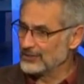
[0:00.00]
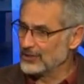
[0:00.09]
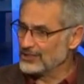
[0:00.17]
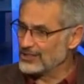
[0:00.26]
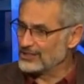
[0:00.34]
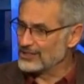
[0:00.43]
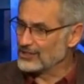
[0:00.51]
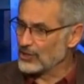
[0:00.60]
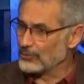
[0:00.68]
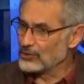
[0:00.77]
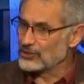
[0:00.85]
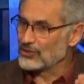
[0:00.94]
Jesus is
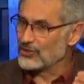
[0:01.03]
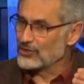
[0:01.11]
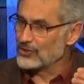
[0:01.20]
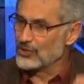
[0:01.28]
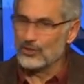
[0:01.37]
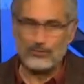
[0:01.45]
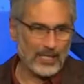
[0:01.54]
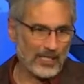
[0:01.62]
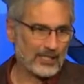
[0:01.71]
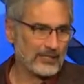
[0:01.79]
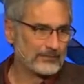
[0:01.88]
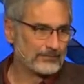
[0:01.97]
almost too big.
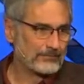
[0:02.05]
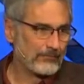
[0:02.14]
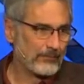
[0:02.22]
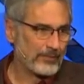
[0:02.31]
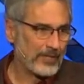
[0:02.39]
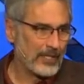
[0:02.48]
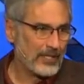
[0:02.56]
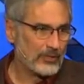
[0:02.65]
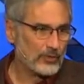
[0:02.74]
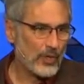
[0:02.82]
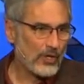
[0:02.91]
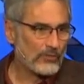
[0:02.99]

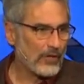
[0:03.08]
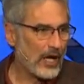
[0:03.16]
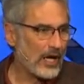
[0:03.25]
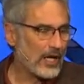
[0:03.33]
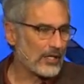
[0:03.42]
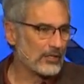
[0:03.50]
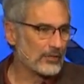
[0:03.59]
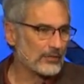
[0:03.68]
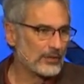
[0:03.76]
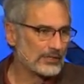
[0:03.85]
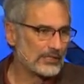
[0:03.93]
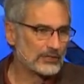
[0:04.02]
Rudolf Otto
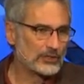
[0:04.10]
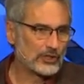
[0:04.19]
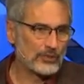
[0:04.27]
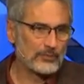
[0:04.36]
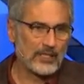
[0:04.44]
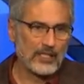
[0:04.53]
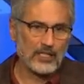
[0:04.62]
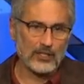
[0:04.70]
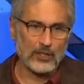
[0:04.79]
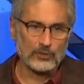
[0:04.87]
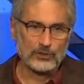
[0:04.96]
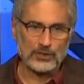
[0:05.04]
was a German
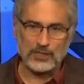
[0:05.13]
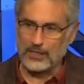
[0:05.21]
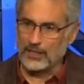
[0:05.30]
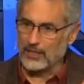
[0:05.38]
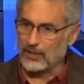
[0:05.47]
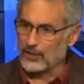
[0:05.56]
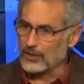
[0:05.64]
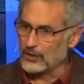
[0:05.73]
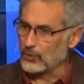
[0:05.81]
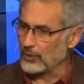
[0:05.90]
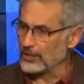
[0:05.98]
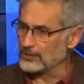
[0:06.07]
theologian in the early
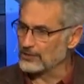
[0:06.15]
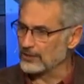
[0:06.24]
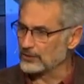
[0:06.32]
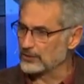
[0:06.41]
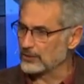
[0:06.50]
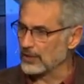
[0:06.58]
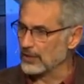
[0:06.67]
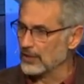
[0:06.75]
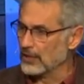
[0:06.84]
20th century